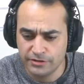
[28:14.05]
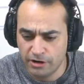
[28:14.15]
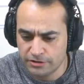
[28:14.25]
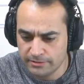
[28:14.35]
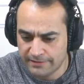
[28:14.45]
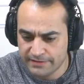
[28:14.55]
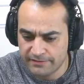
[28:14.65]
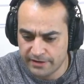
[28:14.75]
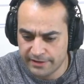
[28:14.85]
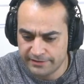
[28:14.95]
Gosh, I'm going to
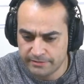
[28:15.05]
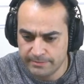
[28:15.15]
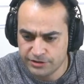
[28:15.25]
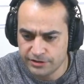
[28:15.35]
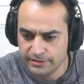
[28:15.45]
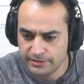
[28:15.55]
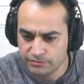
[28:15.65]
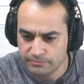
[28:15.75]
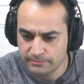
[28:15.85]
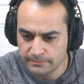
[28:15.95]
have another intermission.
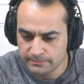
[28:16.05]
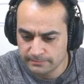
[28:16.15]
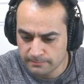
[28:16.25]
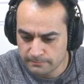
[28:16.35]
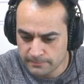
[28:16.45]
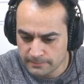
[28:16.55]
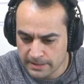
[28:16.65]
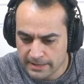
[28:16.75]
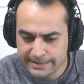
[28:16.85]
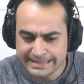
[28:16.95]

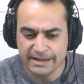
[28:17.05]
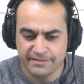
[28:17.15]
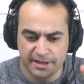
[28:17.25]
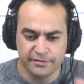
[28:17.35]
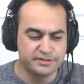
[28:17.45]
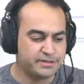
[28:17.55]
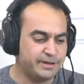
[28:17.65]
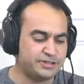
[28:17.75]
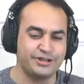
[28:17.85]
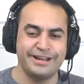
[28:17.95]
Let's have another
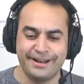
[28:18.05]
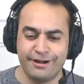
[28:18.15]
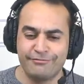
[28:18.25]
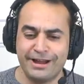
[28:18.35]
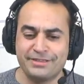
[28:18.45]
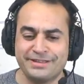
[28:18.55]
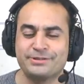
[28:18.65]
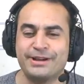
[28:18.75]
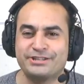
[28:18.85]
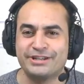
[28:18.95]
intermission, and I'll write these
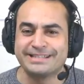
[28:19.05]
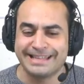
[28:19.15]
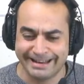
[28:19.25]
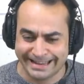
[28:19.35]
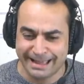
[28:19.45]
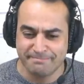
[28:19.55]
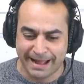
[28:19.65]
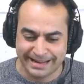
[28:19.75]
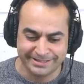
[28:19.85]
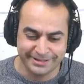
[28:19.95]
questions down and get
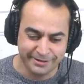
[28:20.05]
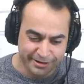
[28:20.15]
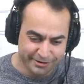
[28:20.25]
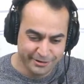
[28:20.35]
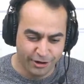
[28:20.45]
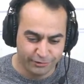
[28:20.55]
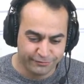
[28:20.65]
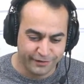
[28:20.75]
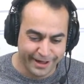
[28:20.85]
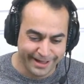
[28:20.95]
back to you. You hold
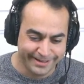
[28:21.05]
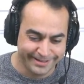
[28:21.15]
fire.